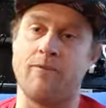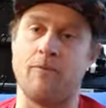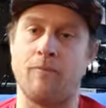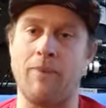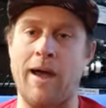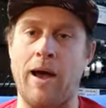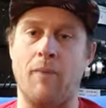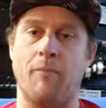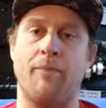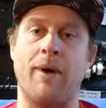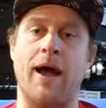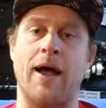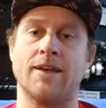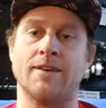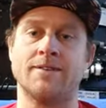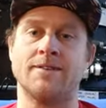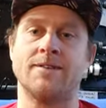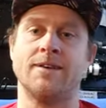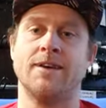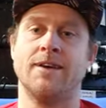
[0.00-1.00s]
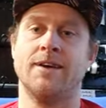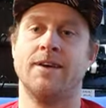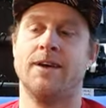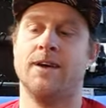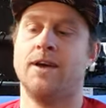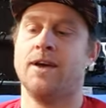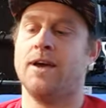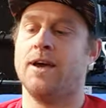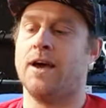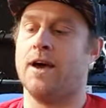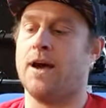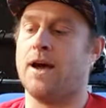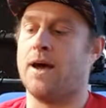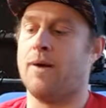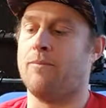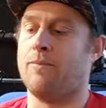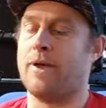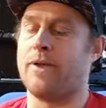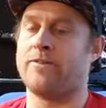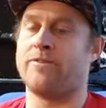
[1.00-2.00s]
pound bass,
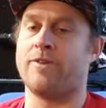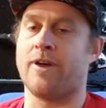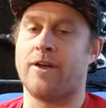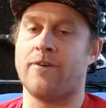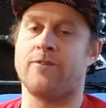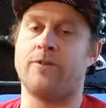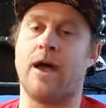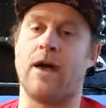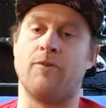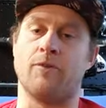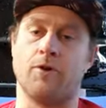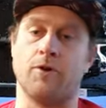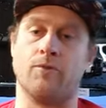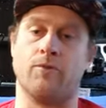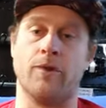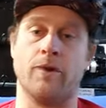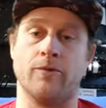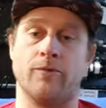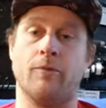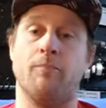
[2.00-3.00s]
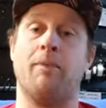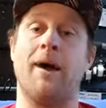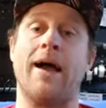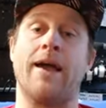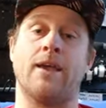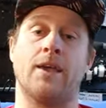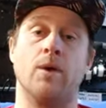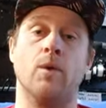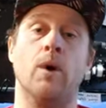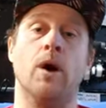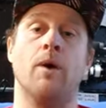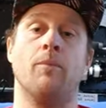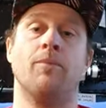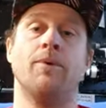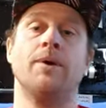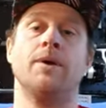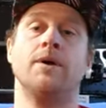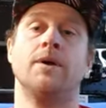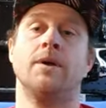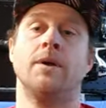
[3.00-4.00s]
it's nice to have a good reel to back you up,
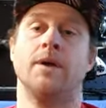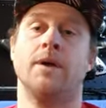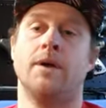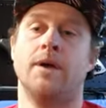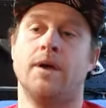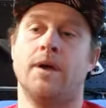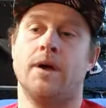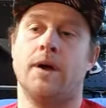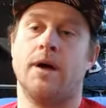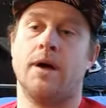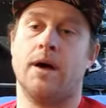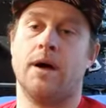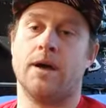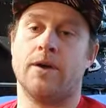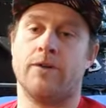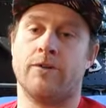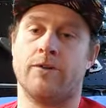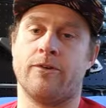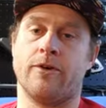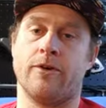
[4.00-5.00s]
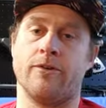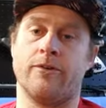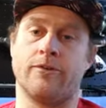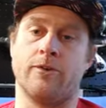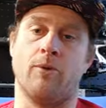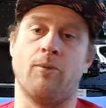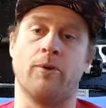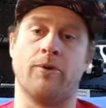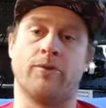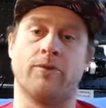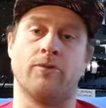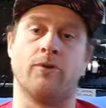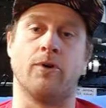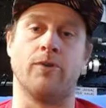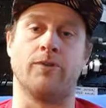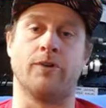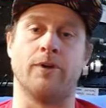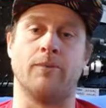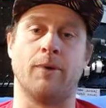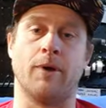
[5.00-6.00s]
because there's only so much the
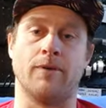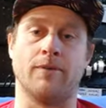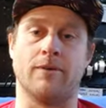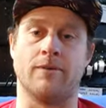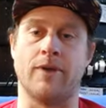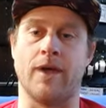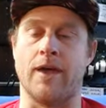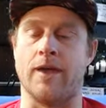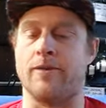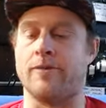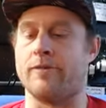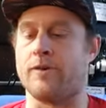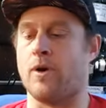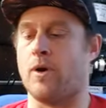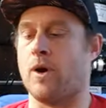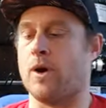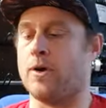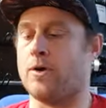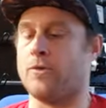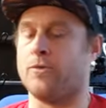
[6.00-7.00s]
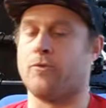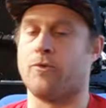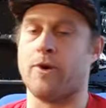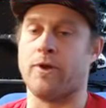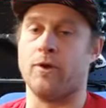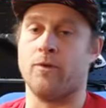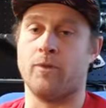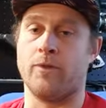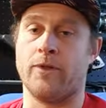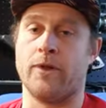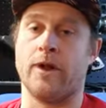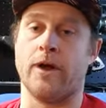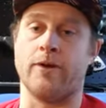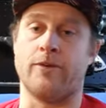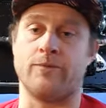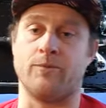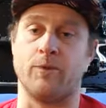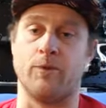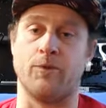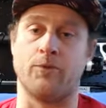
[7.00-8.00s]
rod's going to be able to take. So a good reel with a
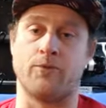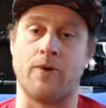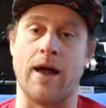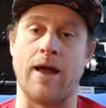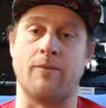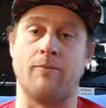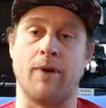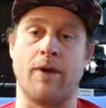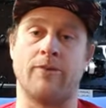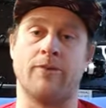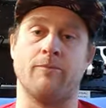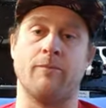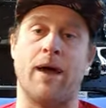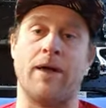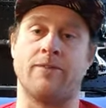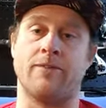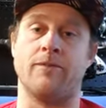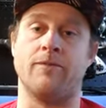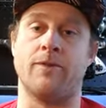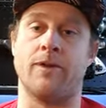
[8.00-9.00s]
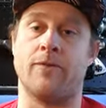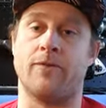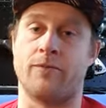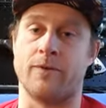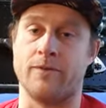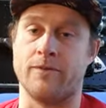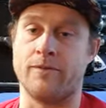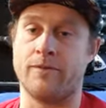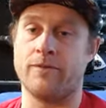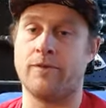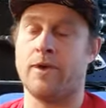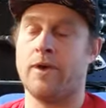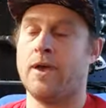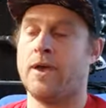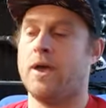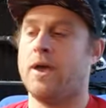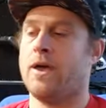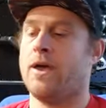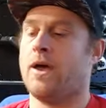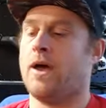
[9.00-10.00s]
nice smooth drag makes a massive difference,
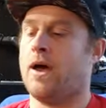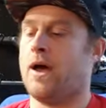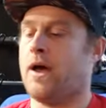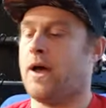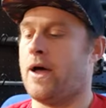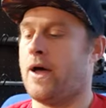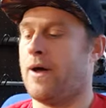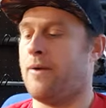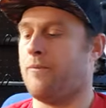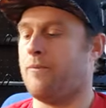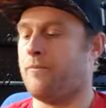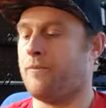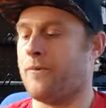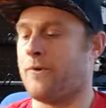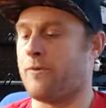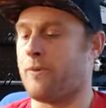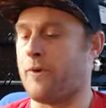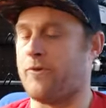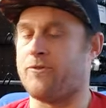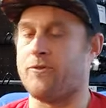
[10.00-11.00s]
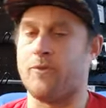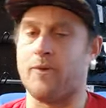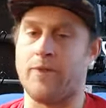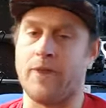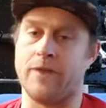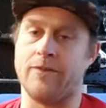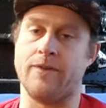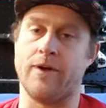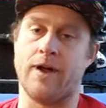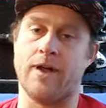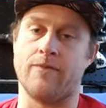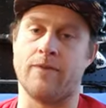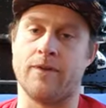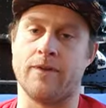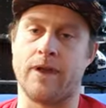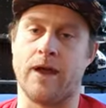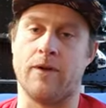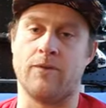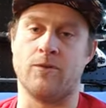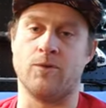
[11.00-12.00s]
especially when they're diving
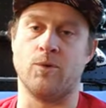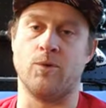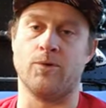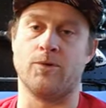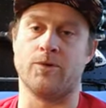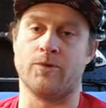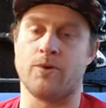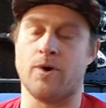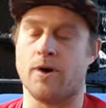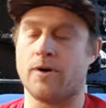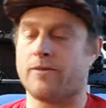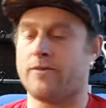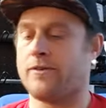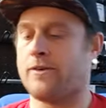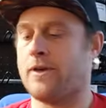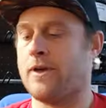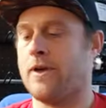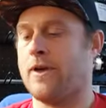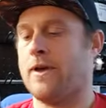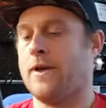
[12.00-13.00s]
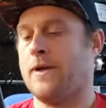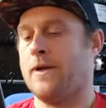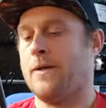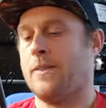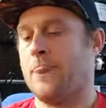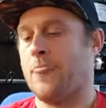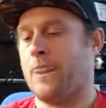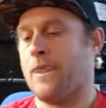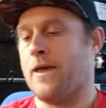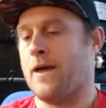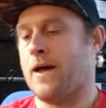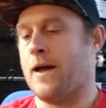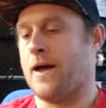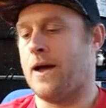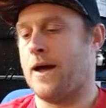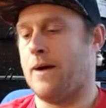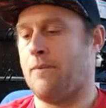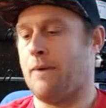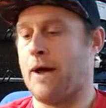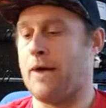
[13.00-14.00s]
down towards the rocks.
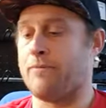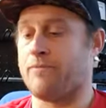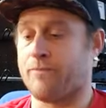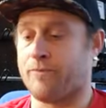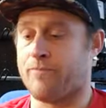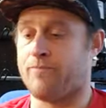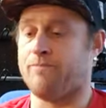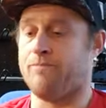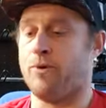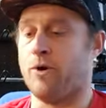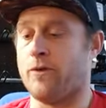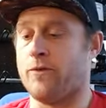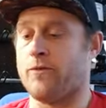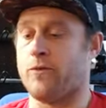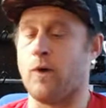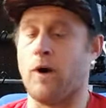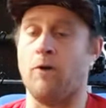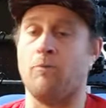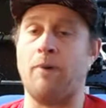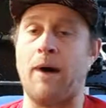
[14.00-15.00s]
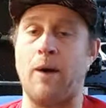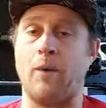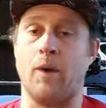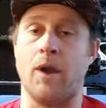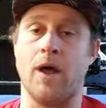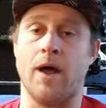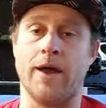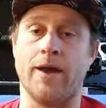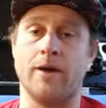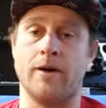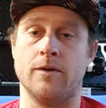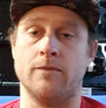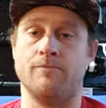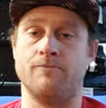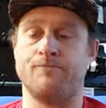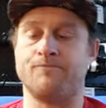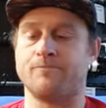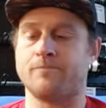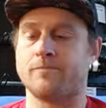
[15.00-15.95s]
I put 12-pound line on.